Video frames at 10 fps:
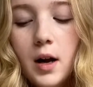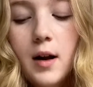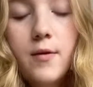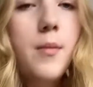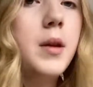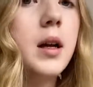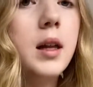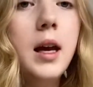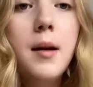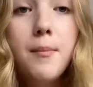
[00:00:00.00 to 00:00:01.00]
from the
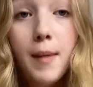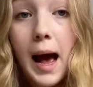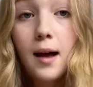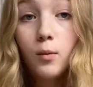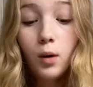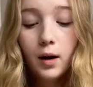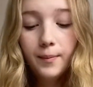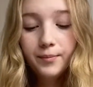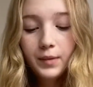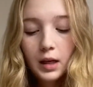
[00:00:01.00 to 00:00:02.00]
Clean Matte one
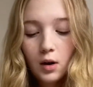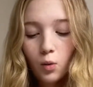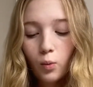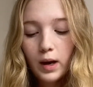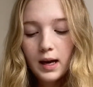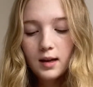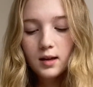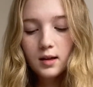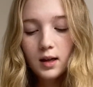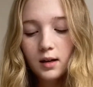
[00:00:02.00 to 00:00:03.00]
with
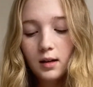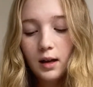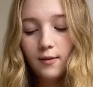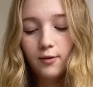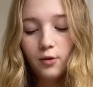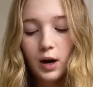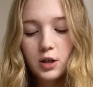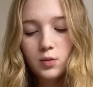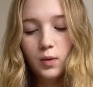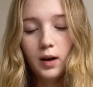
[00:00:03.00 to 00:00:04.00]
the Clean
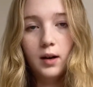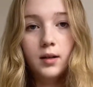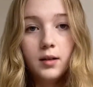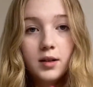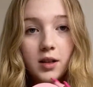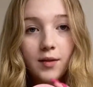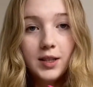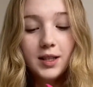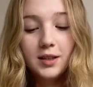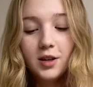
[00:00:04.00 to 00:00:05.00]
Fresh one, because
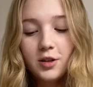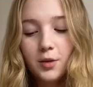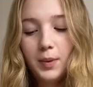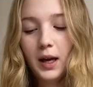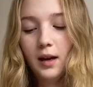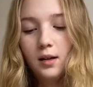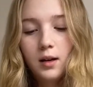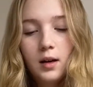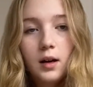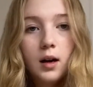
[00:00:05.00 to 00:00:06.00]
obviously it's also pink,
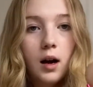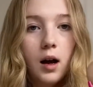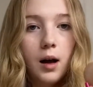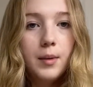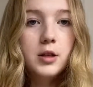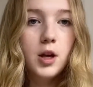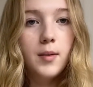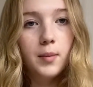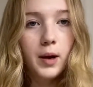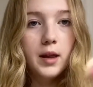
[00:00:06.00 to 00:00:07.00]
and so I'm going
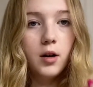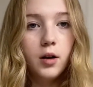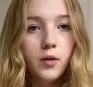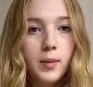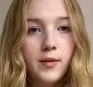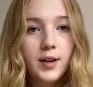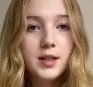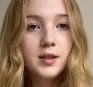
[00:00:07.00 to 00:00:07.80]
to apply that all over my face.